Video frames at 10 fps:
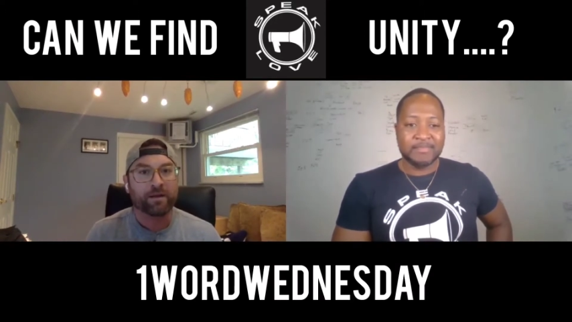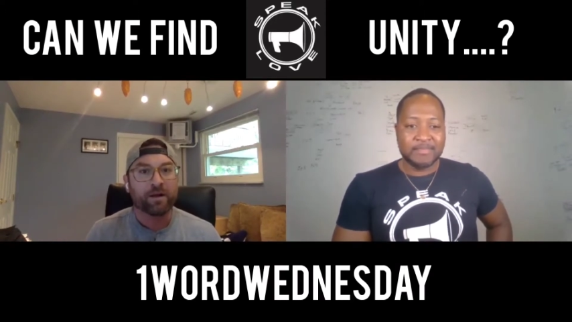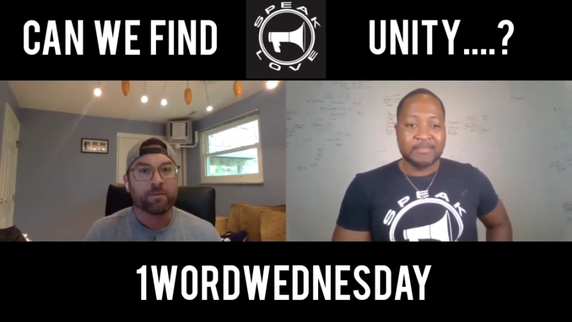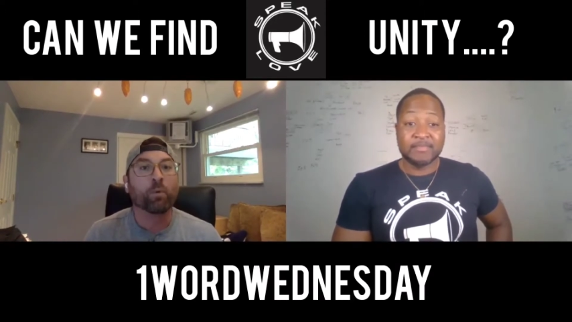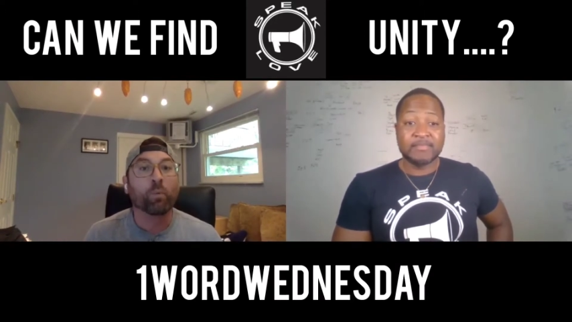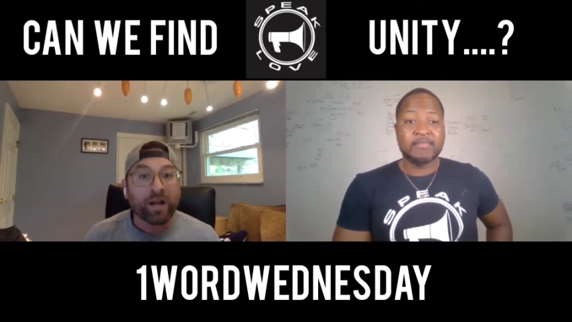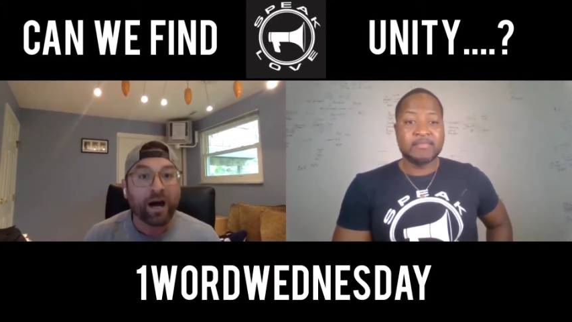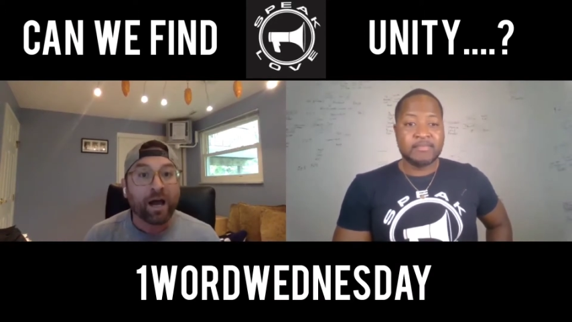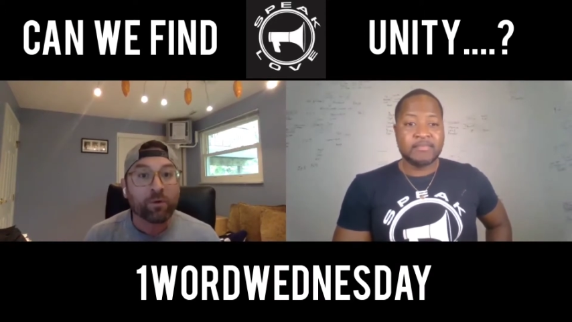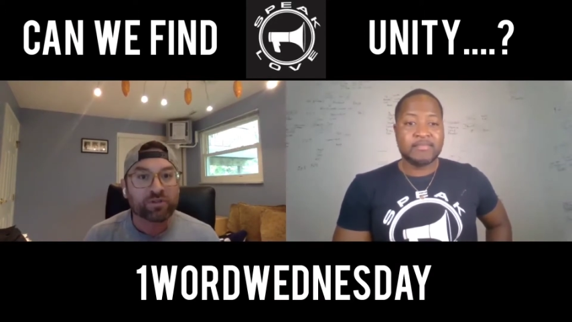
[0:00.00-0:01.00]
Speaker 1: But what
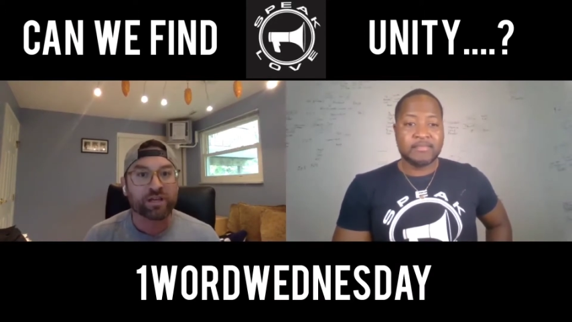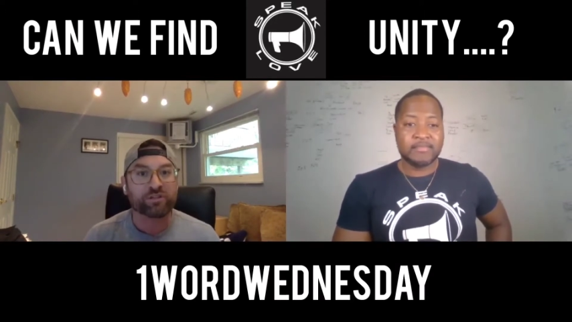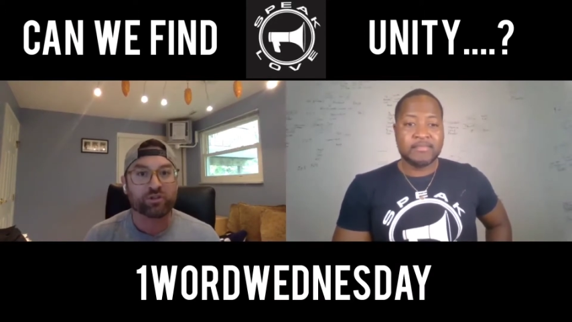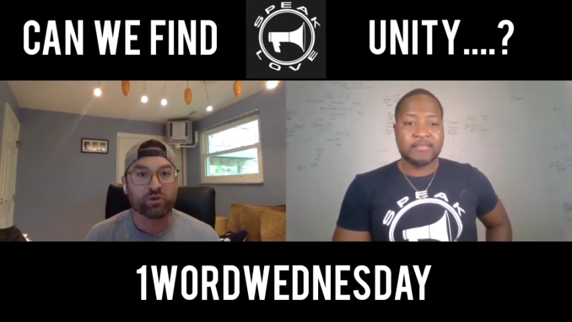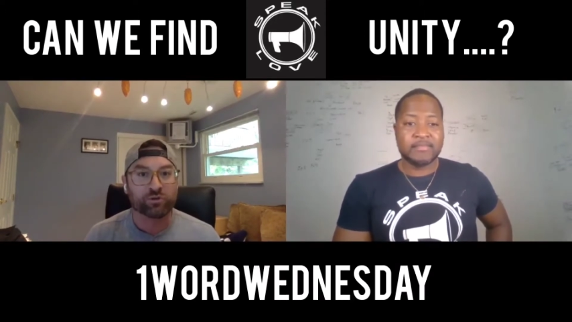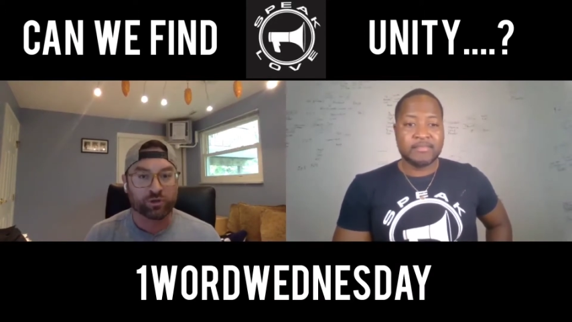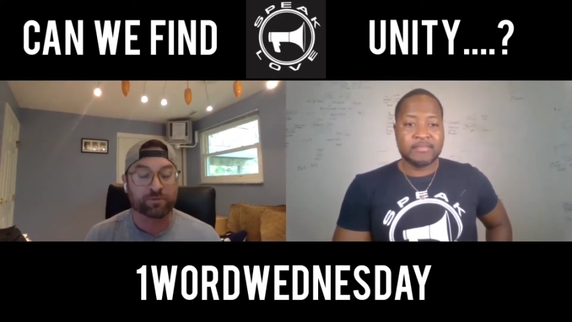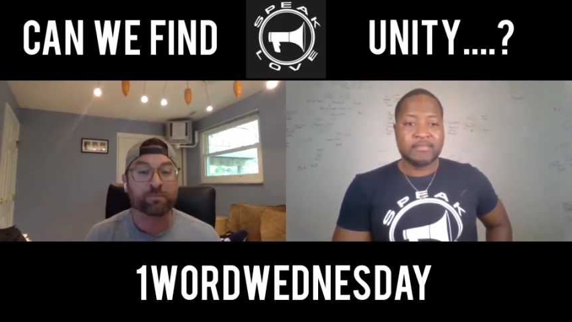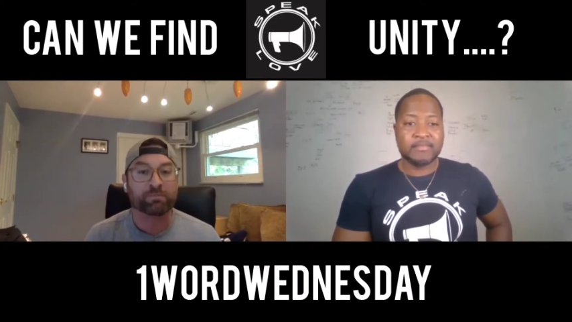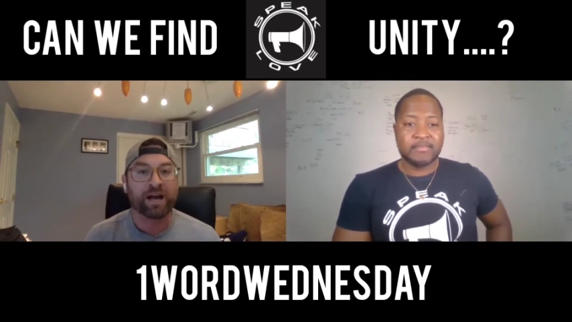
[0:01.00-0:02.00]
I was saying to you in terms
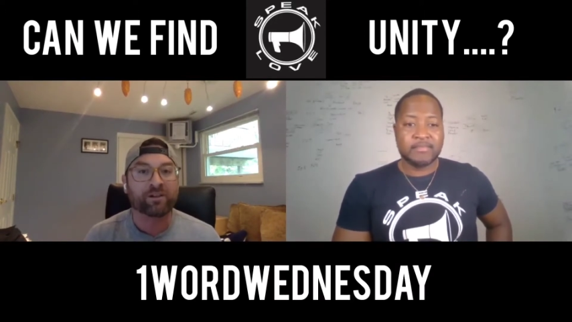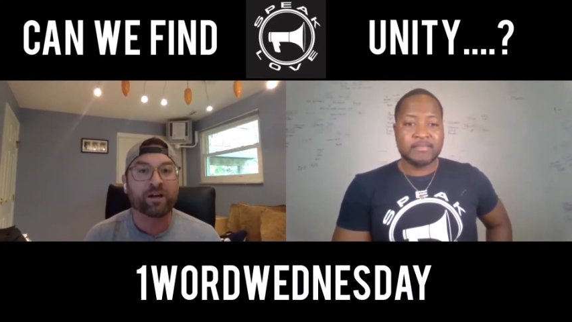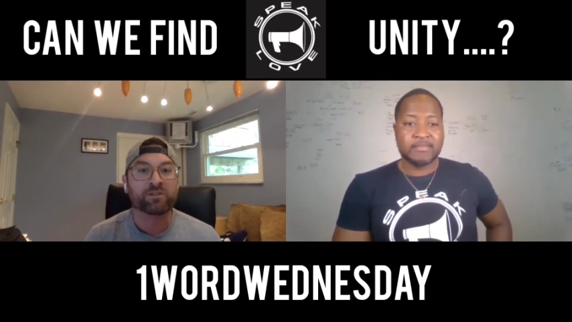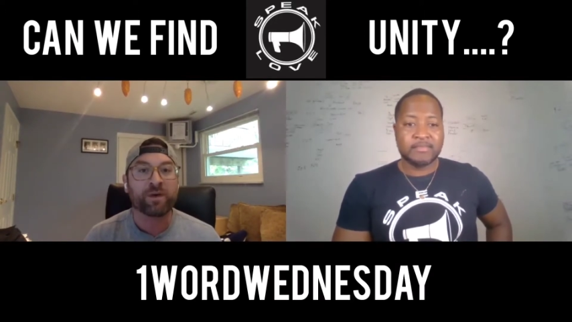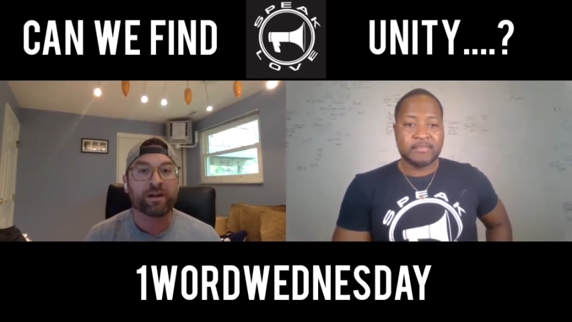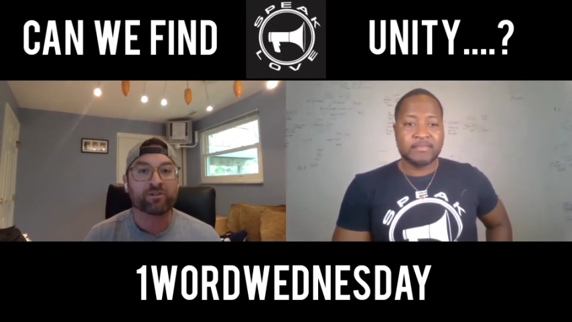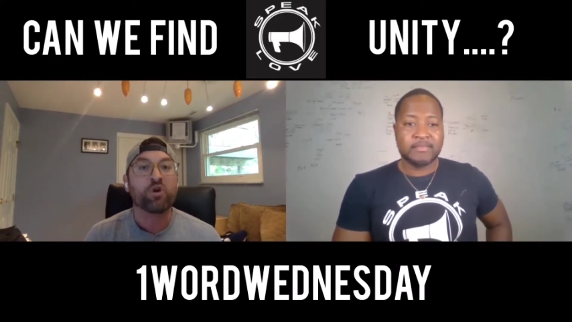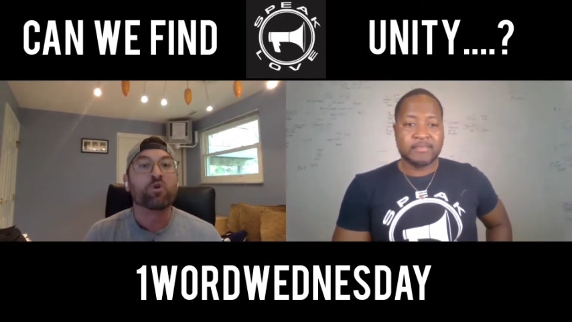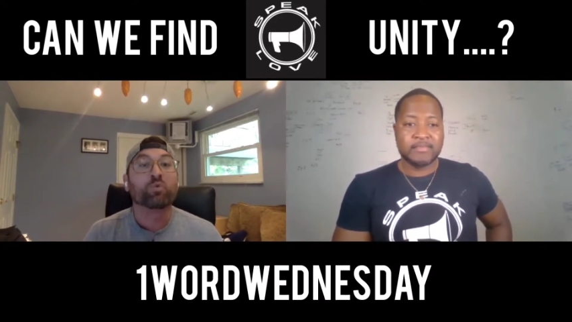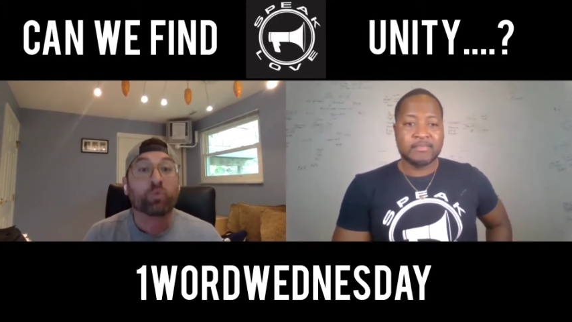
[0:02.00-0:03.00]
of Black Lives Matters
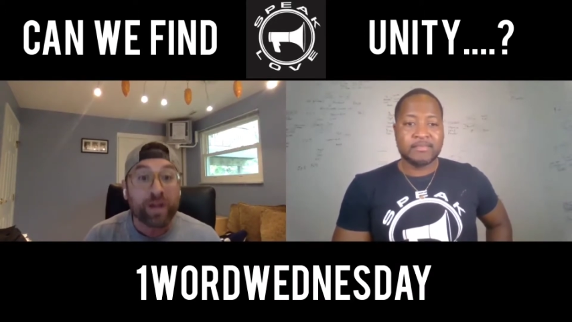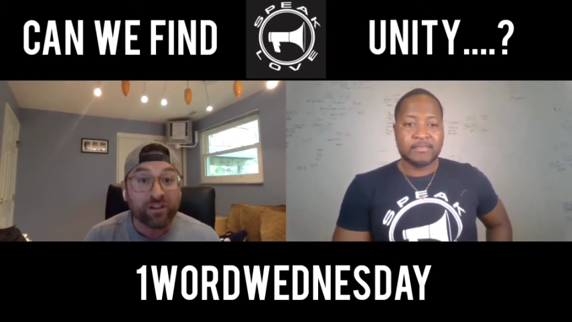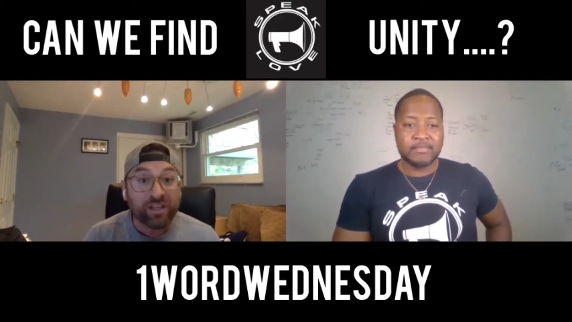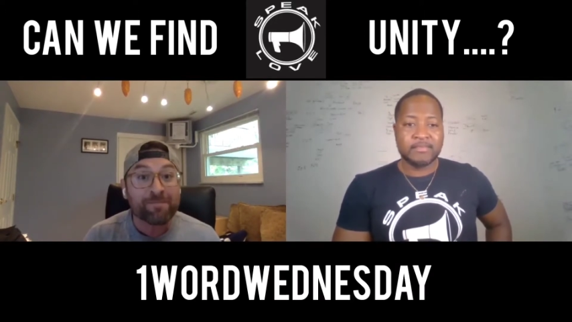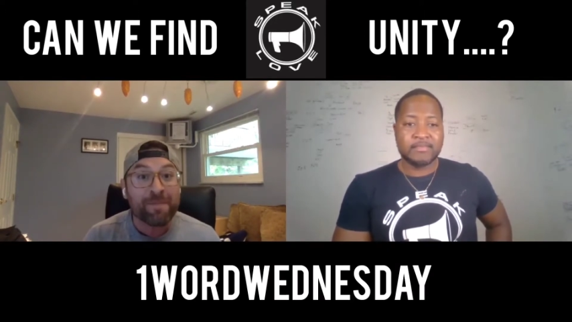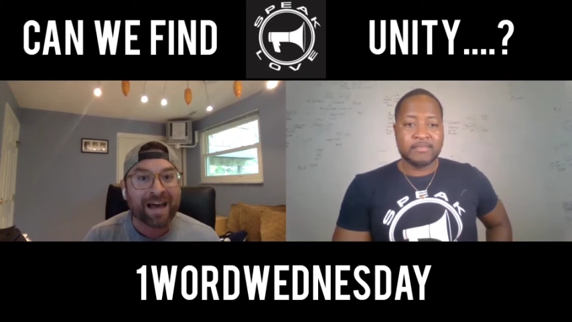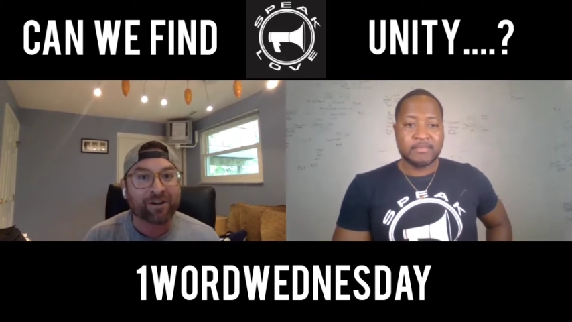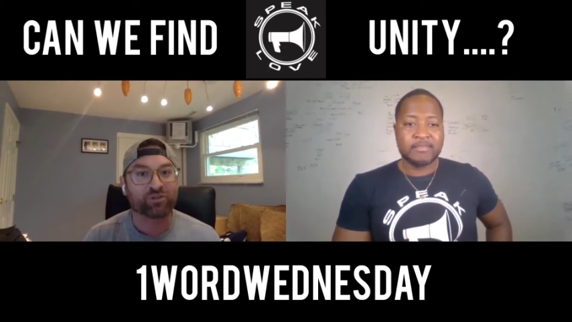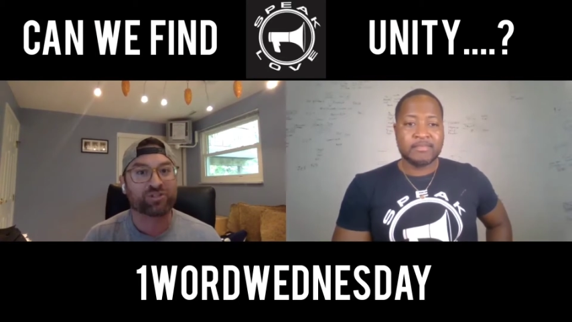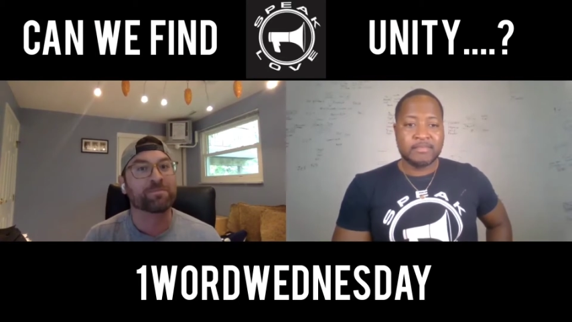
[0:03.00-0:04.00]
really
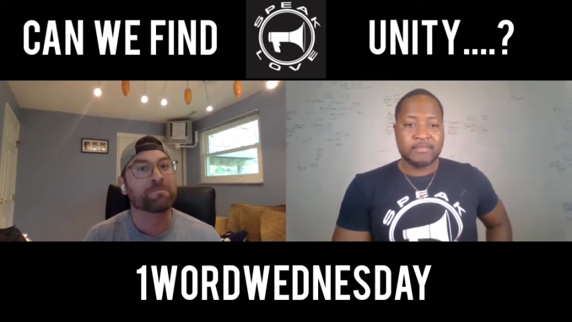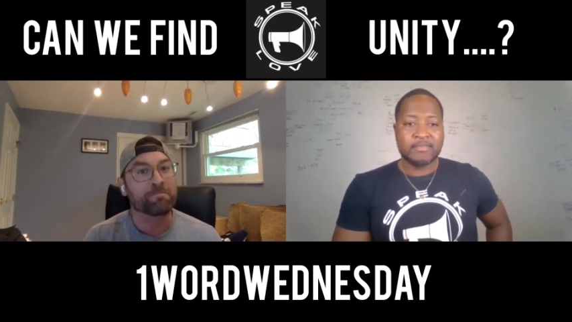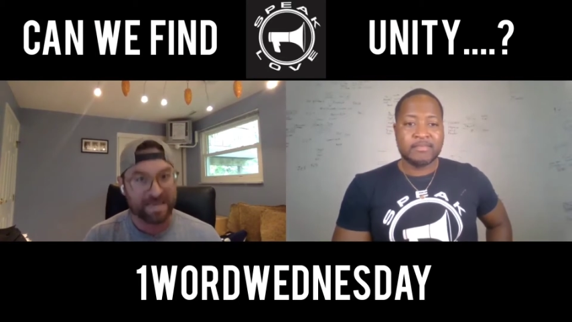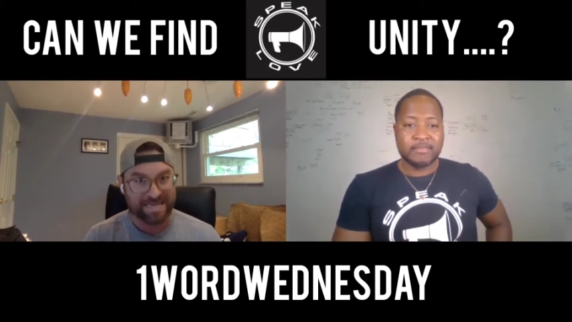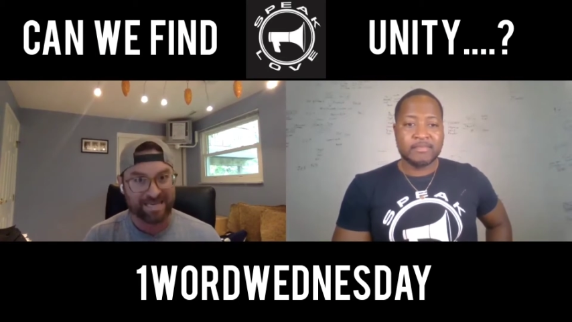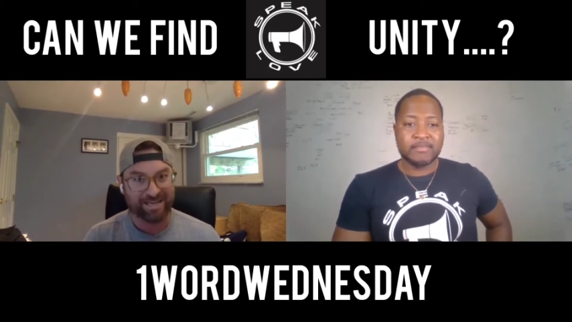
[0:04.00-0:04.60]
mattered to me.